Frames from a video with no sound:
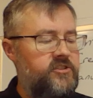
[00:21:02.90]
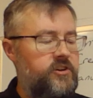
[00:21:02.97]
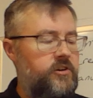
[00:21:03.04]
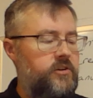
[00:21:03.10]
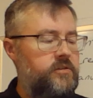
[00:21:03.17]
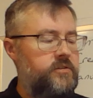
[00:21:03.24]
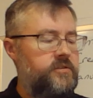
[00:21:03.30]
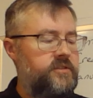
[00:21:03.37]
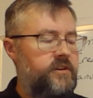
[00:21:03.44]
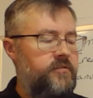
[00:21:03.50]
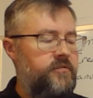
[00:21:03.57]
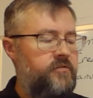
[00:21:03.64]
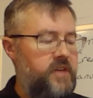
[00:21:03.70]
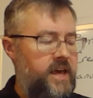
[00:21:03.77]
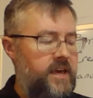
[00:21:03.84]
songs
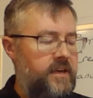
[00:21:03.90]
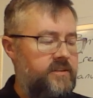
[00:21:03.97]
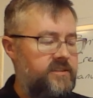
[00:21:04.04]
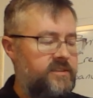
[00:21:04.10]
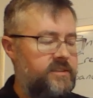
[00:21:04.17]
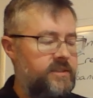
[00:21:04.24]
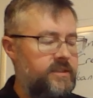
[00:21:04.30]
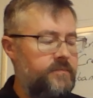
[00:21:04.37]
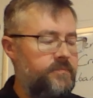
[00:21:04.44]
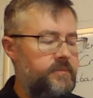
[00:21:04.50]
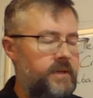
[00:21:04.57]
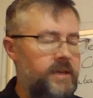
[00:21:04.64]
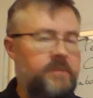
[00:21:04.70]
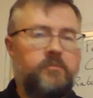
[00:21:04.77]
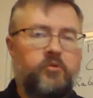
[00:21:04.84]
of thanks
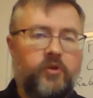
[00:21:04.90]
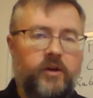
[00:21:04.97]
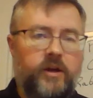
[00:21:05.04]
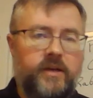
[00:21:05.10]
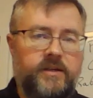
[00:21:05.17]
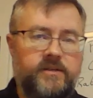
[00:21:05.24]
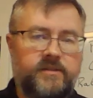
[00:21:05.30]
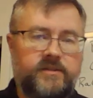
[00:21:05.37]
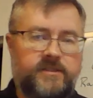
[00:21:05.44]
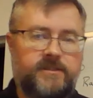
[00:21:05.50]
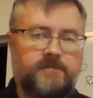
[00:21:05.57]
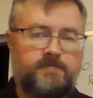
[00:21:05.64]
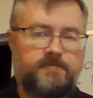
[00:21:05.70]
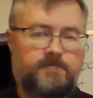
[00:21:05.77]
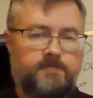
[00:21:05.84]
and
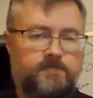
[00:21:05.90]
praise.